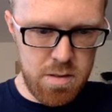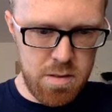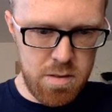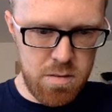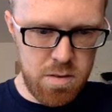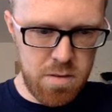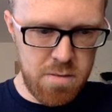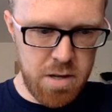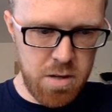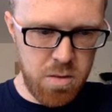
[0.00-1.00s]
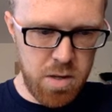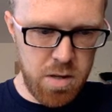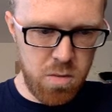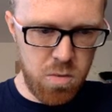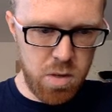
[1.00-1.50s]
It's only
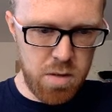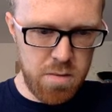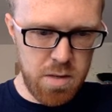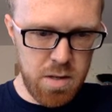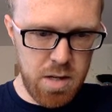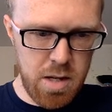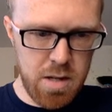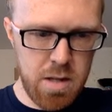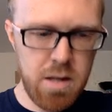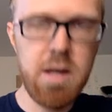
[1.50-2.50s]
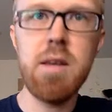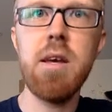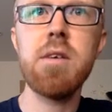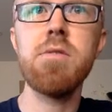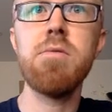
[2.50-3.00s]
evaluating one of the calculate next